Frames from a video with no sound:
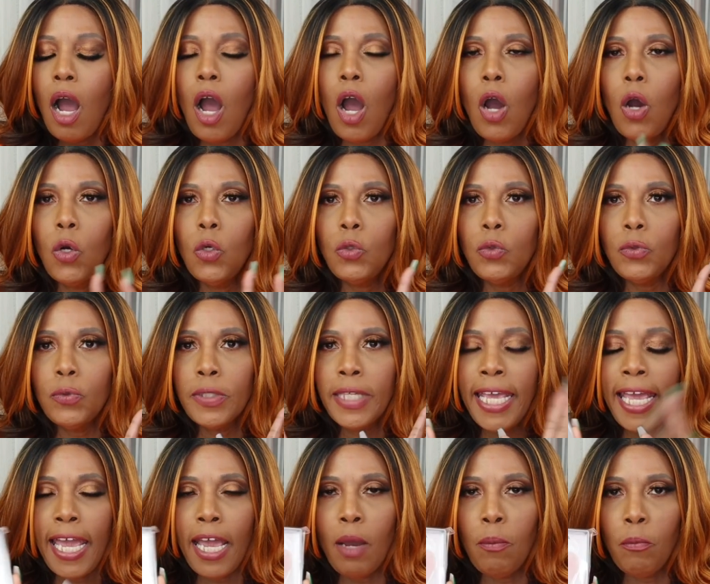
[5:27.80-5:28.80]
on
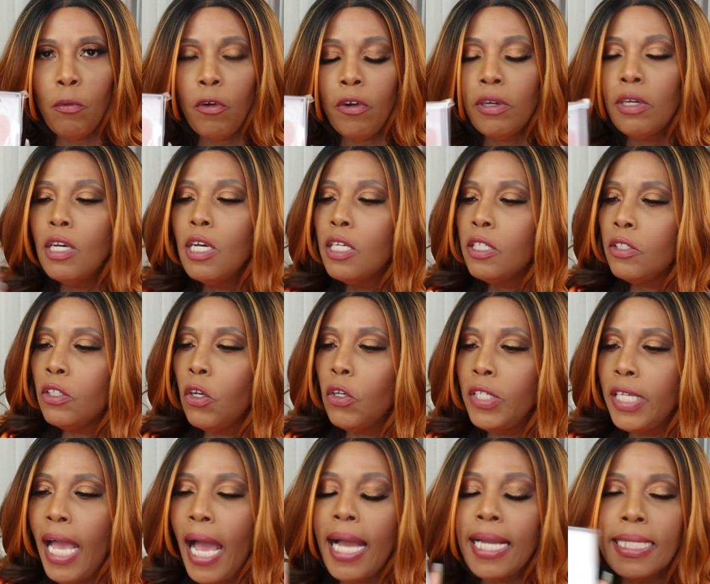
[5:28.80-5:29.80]
camera so
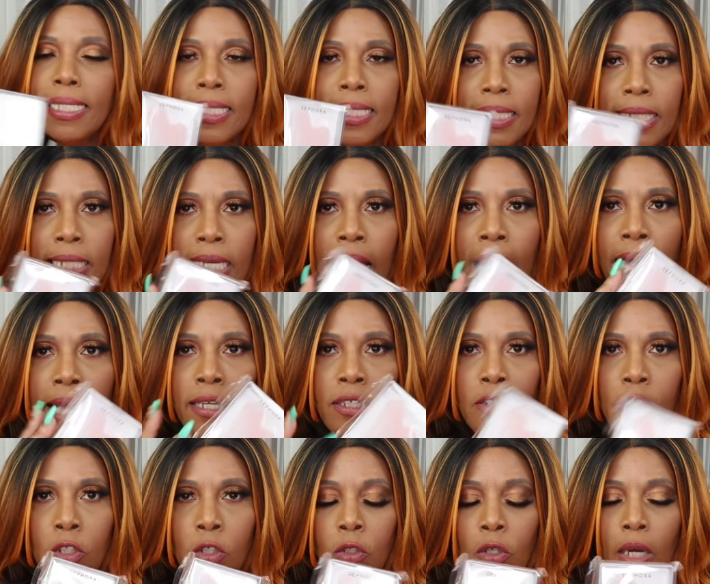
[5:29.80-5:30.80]
y'all can see how to
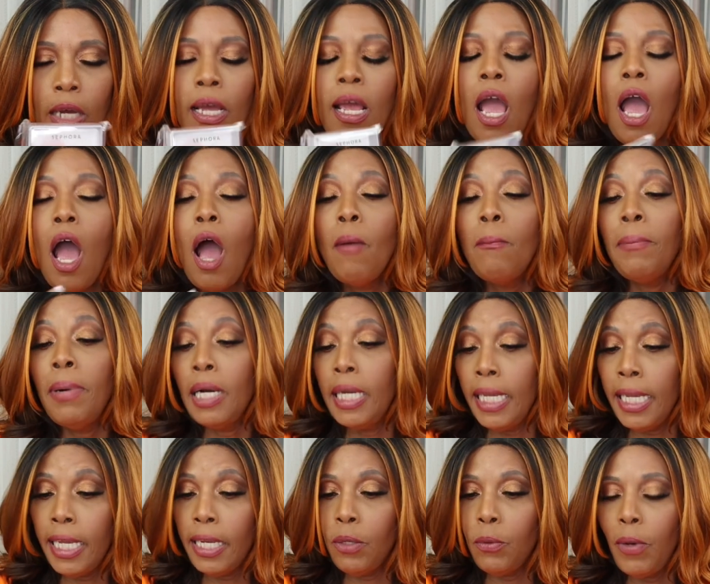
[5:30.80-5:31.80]
do it.
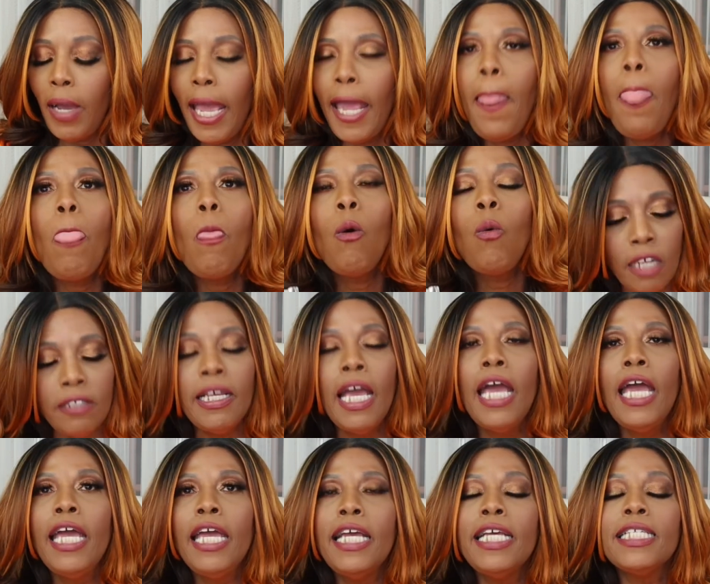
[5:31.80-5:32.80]
But anyway,
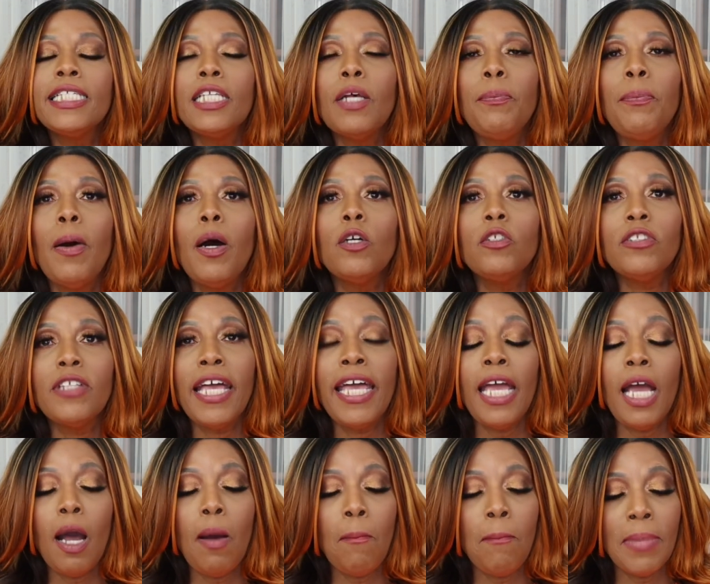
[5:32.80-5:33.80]
it's supposed to
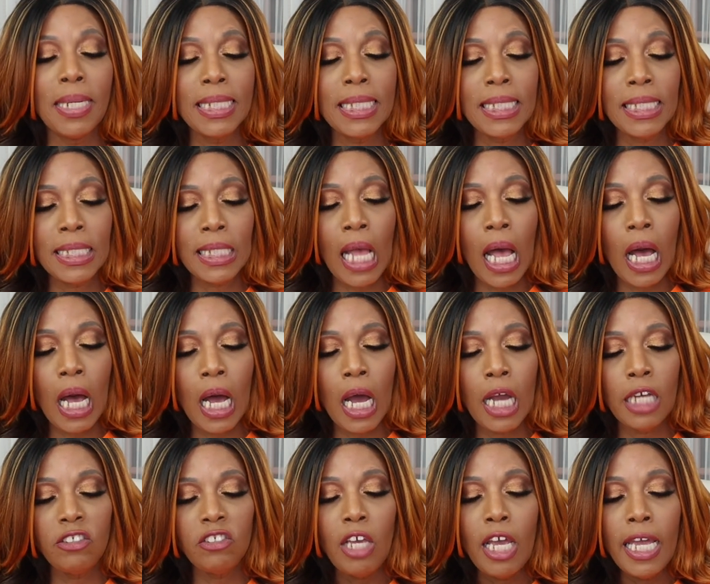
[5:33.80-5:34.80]
help
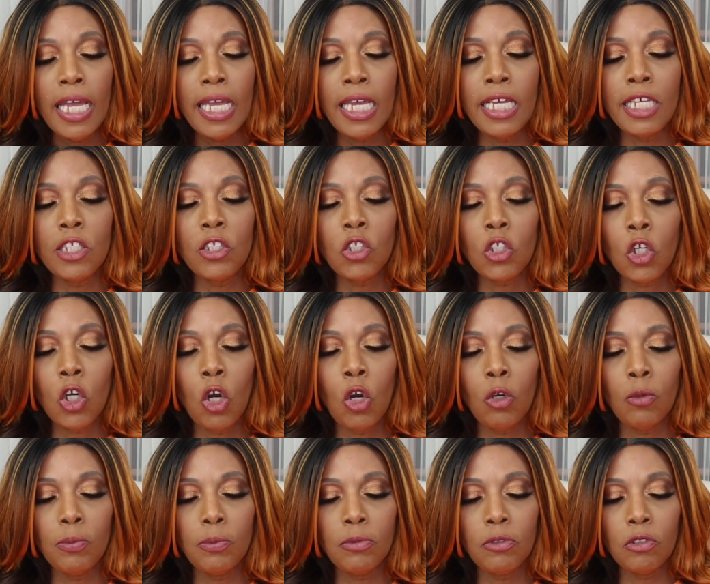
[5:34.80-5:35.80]
massage and
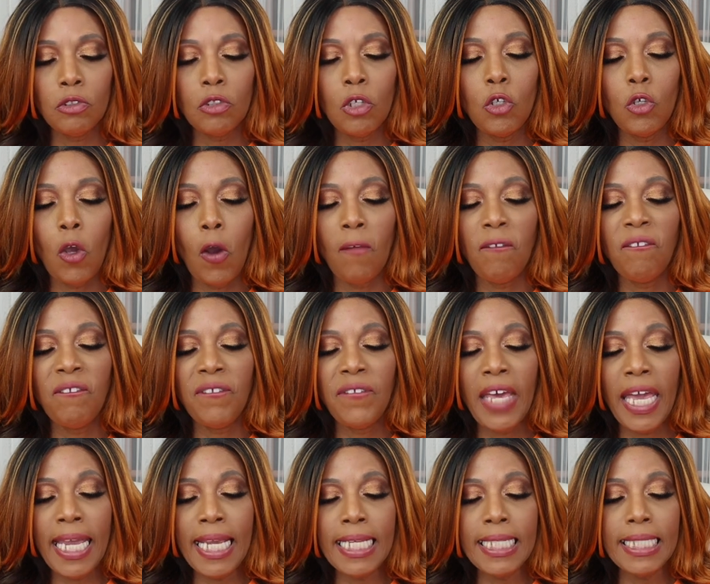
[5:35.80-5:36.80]
sculpt your
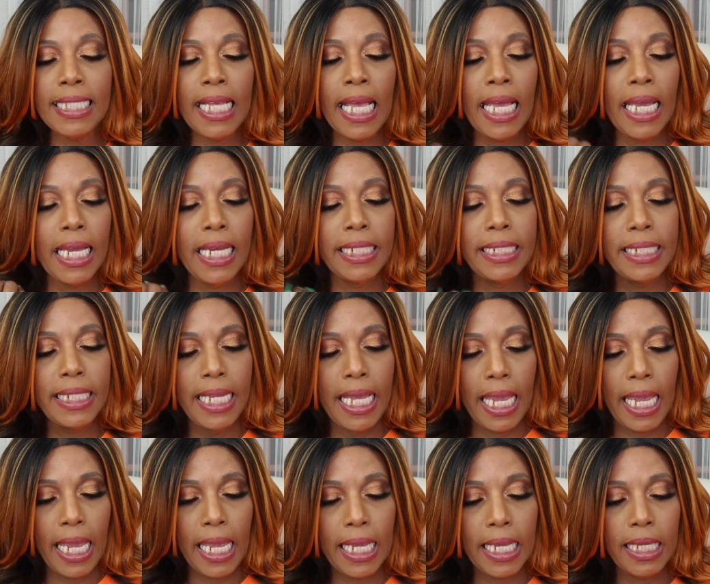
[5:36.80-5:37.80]
face and
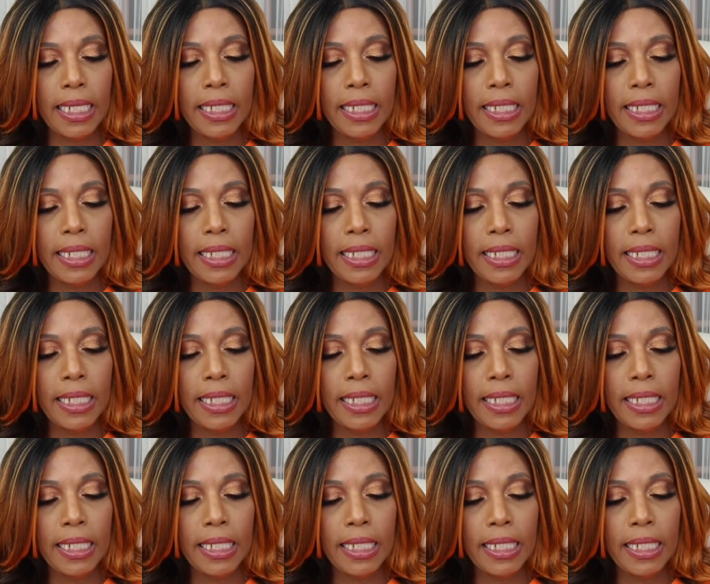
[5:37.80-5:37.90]
neck.